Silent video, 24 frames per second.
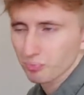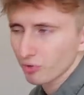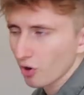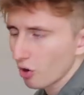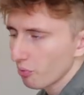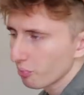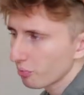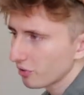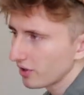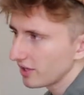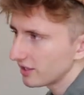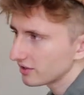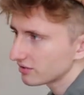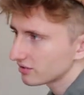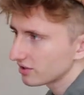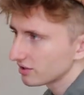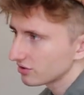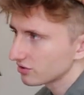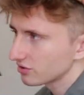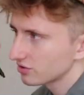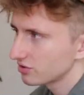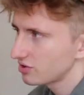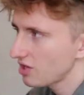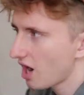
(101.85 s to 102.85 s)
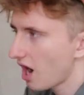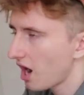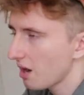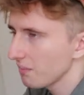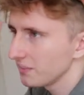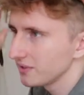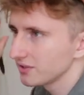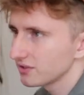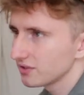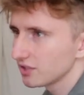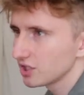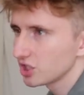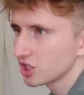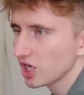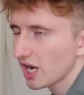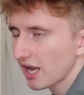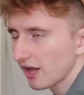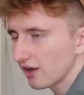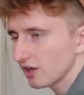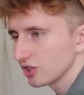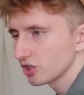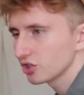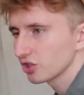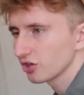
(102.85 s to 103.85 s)
appropriate since Dom is the
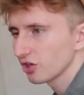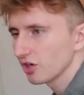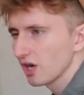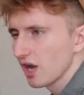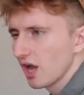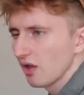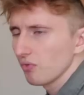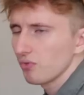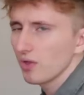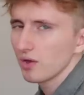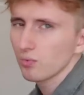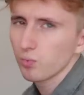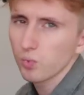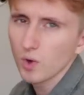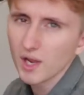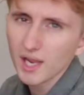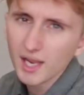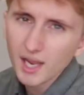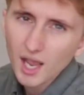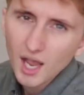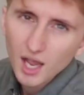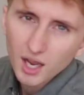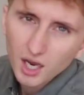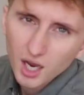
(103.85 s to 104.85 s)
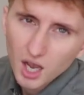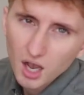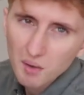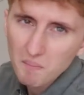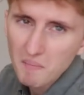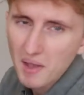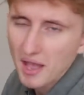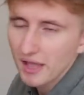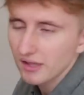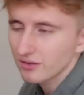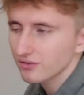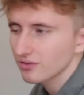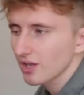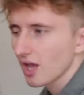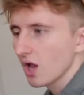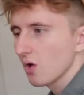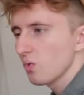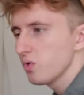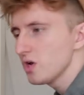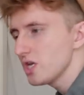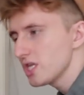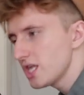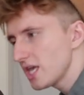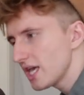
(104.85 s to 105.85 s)
challenger that we commence
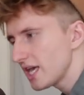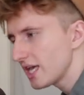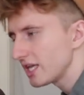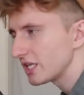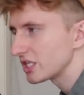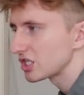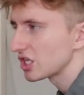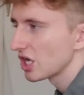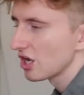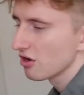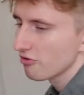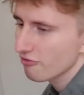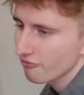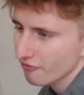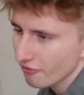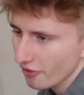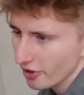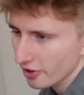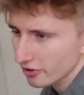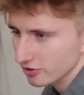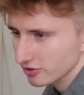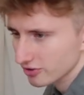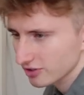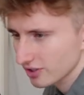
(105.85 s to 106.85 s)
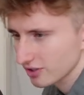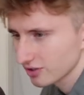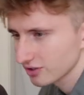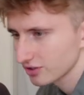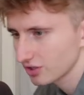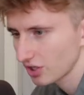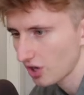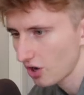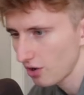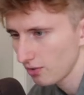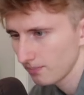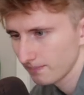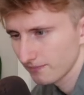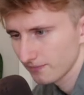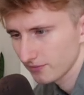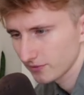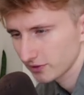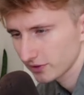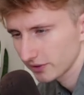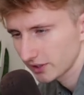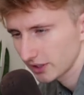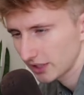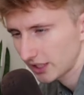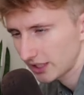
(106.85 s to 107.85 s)
with his first. So
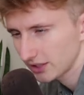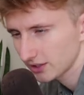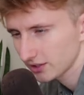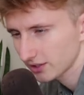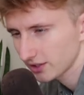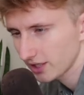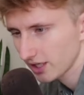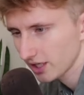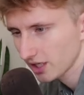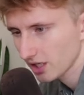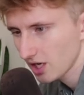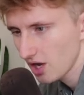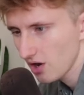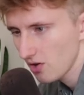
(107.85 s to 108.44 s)
let's get